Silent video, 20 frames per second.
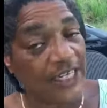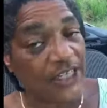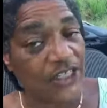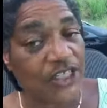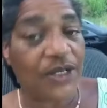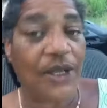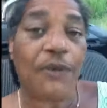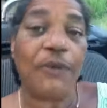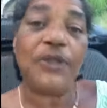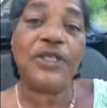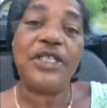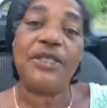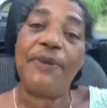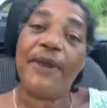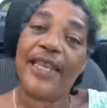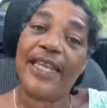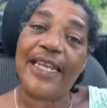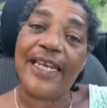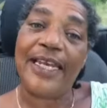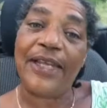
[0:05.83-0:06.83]
So I wanted to make
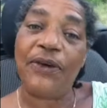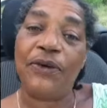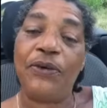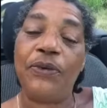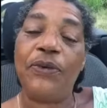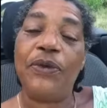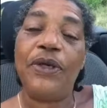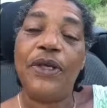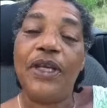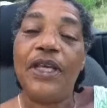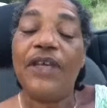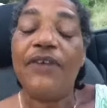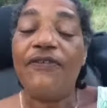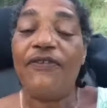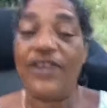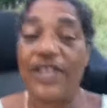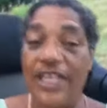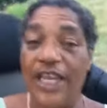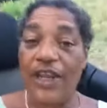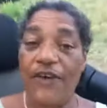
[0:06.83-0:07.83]
a little
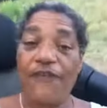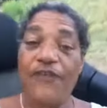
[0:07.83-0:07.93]
video for